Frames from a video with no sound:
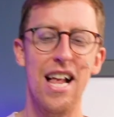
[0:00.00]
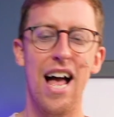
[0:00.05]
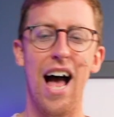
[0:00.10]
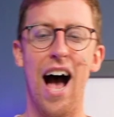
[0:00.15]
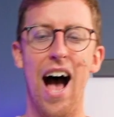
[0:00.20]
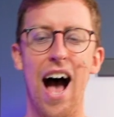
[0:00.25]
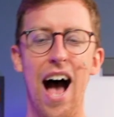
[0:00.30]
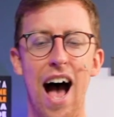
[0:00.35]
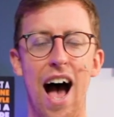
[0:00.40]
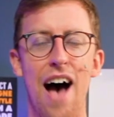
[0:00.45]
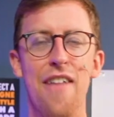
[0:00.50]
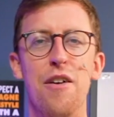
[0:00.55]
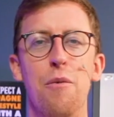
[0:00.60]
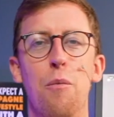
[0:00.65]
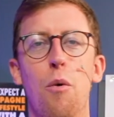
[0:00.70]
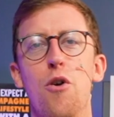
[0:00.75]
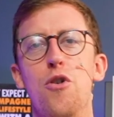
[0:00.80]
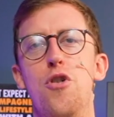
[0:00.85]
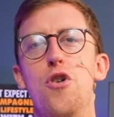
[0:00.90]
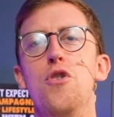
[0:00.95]
Uh, and then
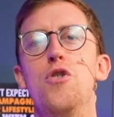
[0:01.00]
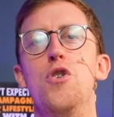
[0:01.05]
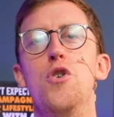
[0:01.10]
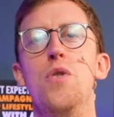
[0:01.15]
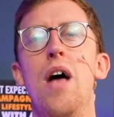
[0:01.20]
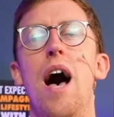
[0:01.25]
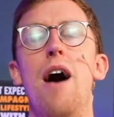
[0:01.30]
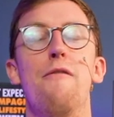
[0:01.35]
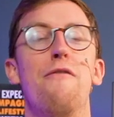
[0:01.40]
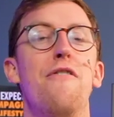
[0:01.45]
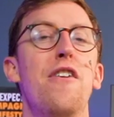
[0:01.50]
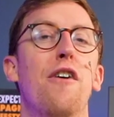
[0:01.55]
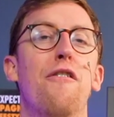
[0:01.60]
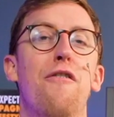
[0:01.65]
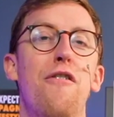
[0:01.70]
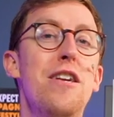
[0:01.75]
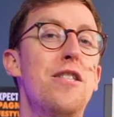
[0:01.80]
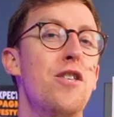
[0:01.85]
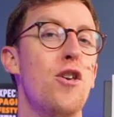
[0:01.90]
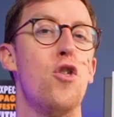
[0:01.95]
once you do that, feel
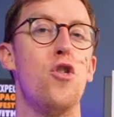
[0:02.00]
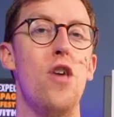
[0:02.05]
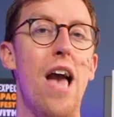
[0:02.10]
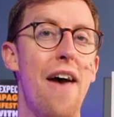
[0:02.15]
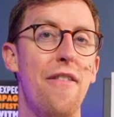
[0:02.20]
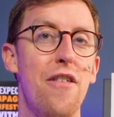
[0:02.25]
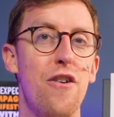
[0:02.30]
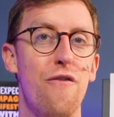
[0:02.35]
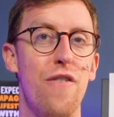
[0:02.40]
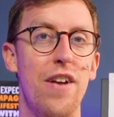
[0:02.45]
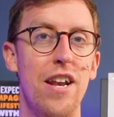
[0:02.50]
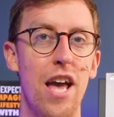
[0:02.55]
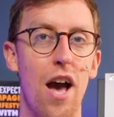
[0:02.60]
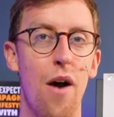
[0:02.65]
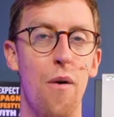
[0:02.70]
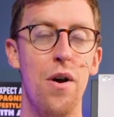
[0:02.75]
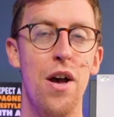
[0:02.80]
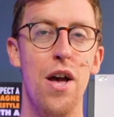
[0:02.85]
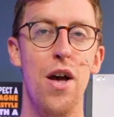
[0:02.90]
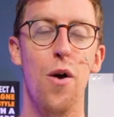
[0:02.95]
free to share this
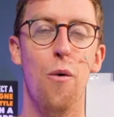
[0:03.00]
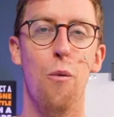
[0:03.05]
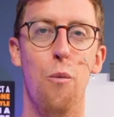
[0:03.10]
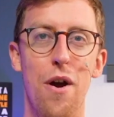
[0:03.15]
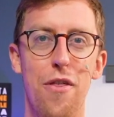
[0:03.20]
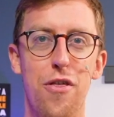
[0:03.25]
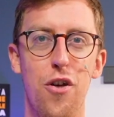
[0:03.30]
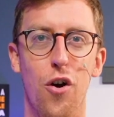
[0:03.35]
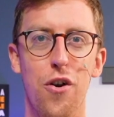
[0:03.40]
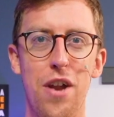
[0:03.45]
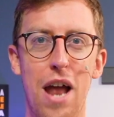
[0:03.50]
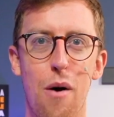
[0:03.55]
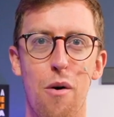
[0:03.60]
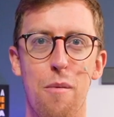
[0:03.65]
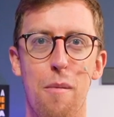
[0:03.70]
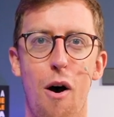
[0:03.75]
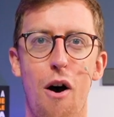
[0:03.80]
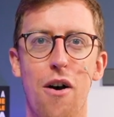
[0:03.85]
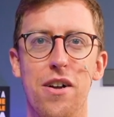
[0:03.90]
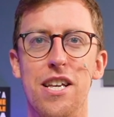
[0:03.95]
video with your network
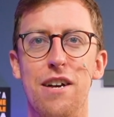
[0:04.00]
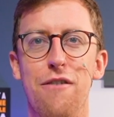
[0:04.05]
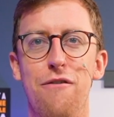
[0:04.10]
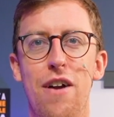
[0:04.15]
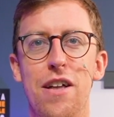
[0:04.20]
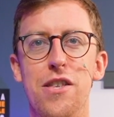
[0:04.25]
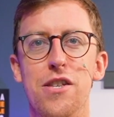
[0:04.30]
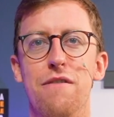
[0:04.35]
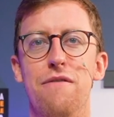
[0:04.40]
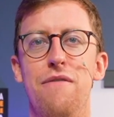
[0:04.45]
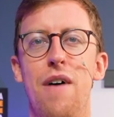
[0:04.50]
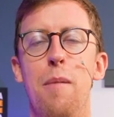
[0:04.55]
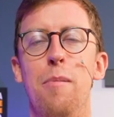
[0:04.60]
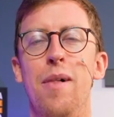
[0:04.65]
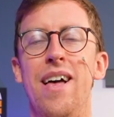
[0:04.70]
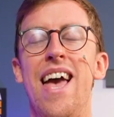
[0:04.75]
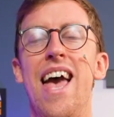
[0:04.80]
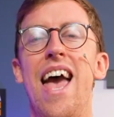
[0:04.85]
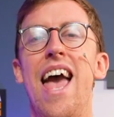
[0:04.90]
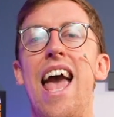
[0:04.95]
marketing friends and family.
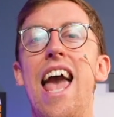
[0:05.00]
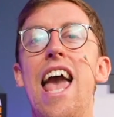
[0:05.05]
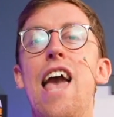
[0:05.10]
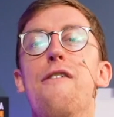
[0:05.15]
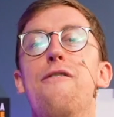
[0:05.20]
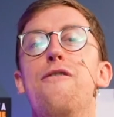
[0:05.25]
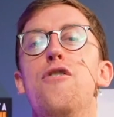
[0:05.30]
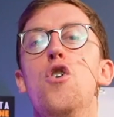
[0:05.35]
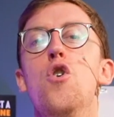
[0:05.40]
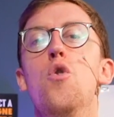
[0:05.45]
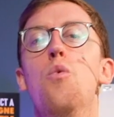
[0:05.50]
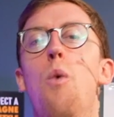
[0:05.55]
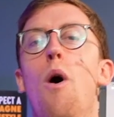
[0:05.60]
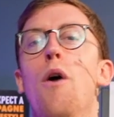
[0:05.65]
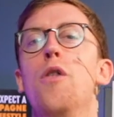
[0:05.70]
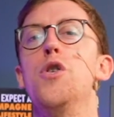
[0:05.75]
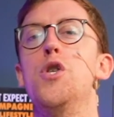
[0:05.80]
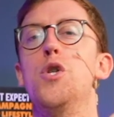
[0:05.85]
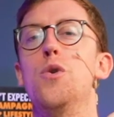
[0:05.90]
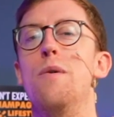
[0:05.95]
If you
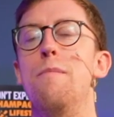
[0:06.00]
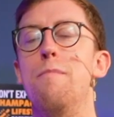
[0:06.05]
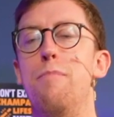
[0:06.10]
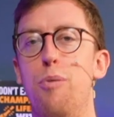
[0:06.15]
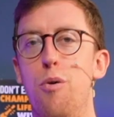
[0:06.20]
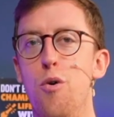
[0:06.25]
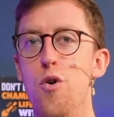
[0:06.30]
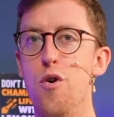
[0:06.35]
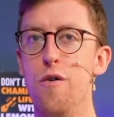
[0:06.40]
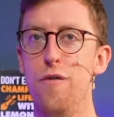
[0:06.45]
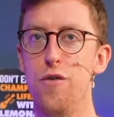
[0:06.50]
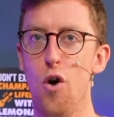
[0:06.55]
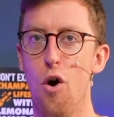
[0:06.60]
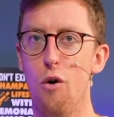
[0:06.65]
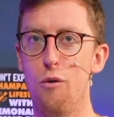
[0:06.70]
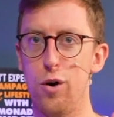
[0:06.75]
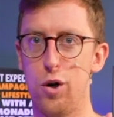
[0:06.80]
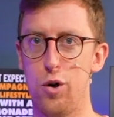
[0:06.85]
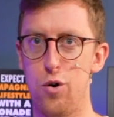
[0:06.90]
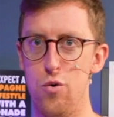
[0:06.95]
want to improve your
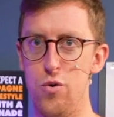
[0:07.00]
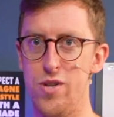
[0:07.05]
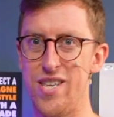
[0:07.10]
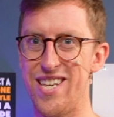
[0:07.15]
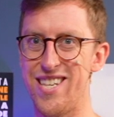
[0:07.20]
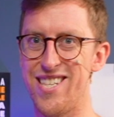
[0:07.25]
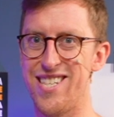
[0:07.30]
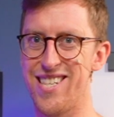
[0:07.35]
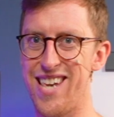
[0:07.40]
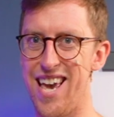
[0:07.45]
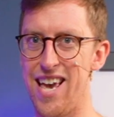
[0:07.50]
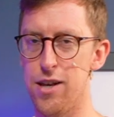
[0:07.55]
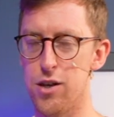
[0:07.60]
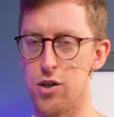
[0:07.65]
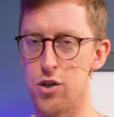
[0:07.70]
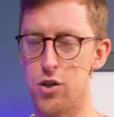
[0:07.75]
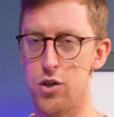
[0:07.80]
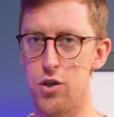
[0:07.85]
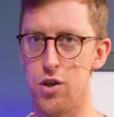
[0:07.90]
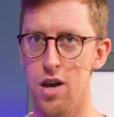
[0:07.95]
recruiting
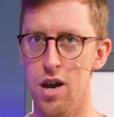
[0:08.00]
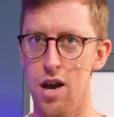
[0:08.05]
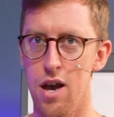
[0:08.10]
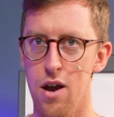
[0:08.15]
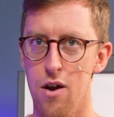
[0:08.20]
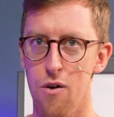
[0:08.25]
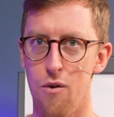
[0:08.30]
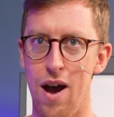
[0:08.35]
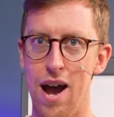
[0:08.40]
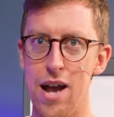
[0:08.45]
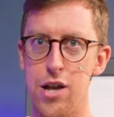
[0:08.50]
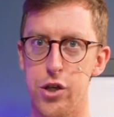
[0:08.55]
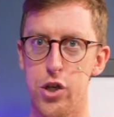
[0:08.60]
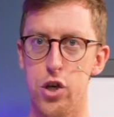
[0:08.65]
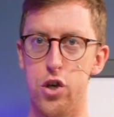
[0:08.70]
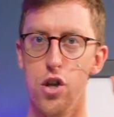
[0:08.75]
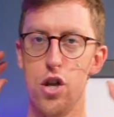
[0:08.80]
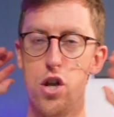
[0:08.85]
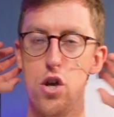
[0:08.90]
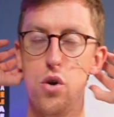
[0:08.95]
skills, right? So
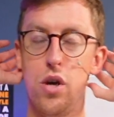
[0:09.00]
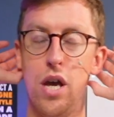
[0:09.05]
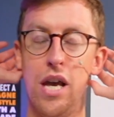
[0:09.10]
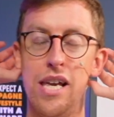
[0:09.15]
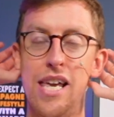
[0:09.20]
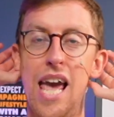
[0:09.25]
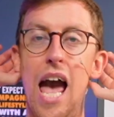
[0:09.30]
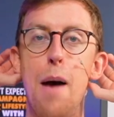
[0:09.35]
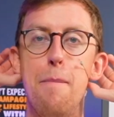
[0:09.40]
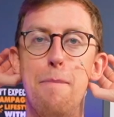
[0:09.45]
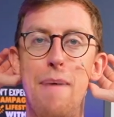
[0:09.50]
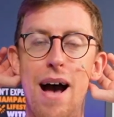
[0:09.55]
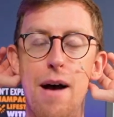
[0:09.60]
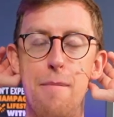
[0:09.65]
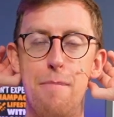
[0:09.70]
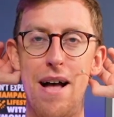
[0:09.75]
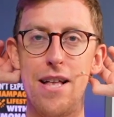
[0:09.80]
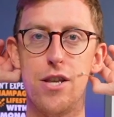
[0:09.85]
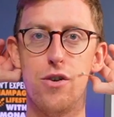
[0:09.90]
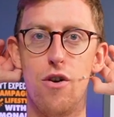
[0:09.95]
you can get back
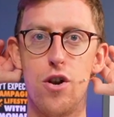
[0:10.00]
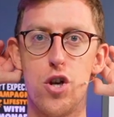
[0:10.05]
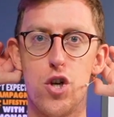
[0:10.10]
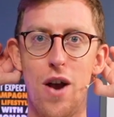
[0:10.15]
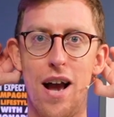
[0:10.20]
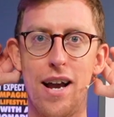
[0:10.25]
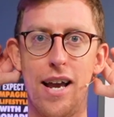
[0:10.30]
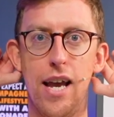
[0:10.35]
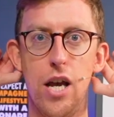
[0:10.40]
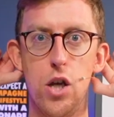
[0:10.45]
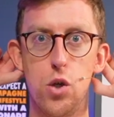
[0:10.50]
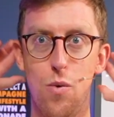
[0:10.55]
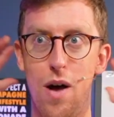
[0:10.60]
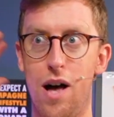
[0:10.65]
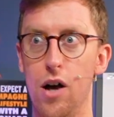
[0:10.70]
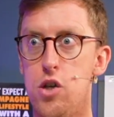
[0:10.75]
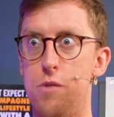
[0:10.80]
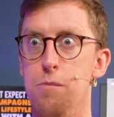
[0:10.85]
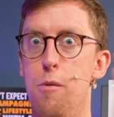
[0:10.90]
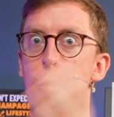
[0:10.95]
better at tracking as well, because the more